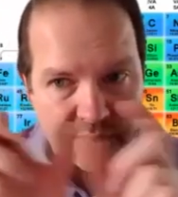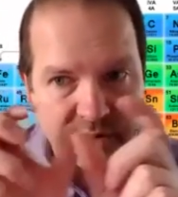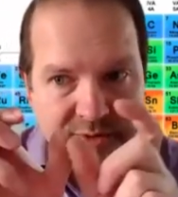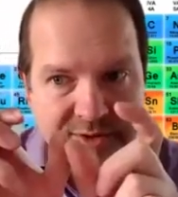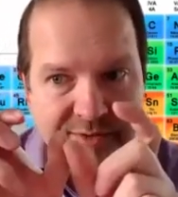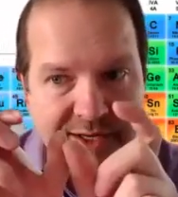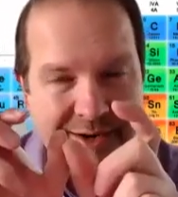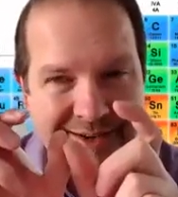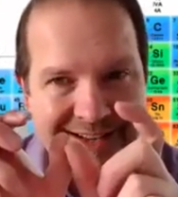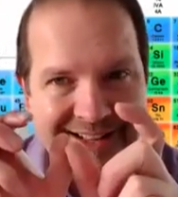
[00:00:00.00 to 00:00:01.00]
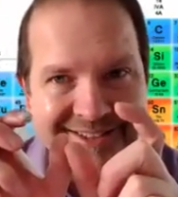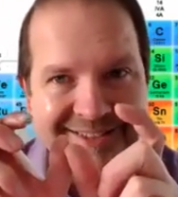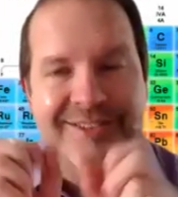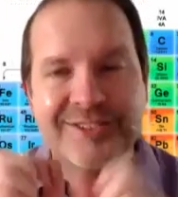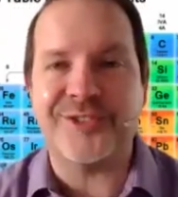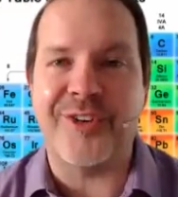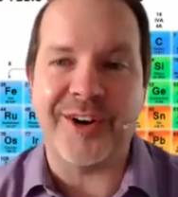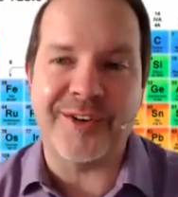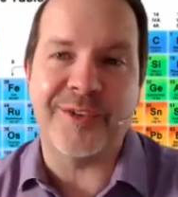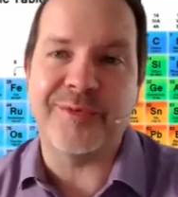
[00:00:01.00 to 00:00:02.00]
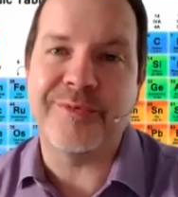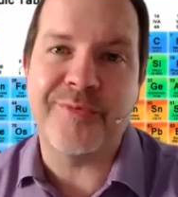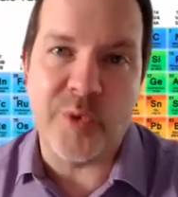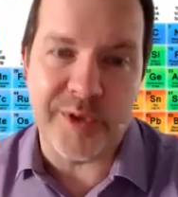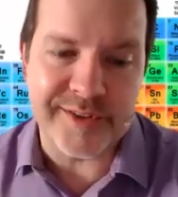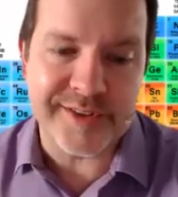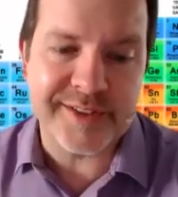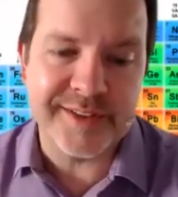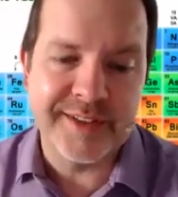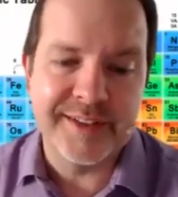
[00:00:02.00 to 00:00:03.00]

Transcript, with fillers: the closer they are together, the stronger the force.